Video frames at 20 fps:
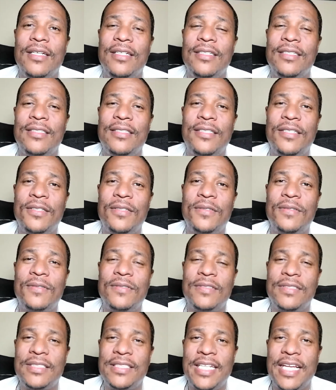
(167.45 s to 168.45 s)
So
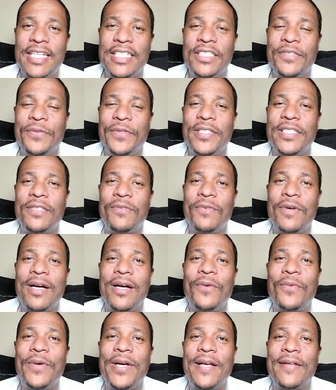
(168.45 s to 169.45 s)
that's the reason why
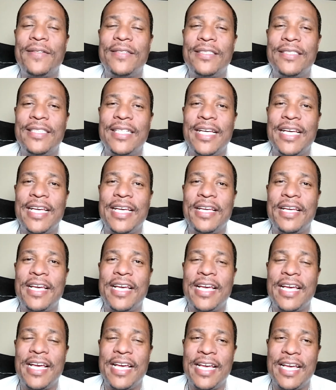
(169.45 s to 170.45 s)
we have to stay
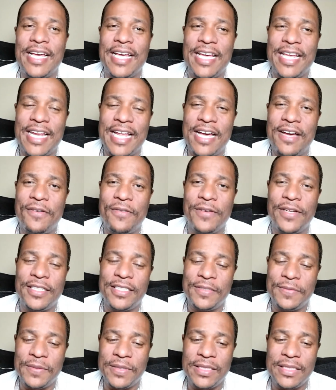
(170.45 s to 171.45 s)
in our
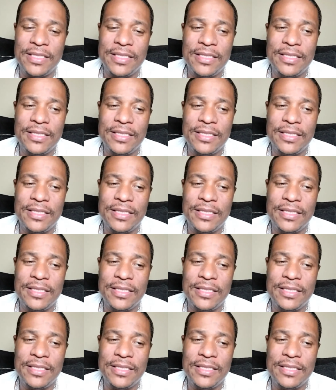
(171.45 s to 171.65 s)
regimen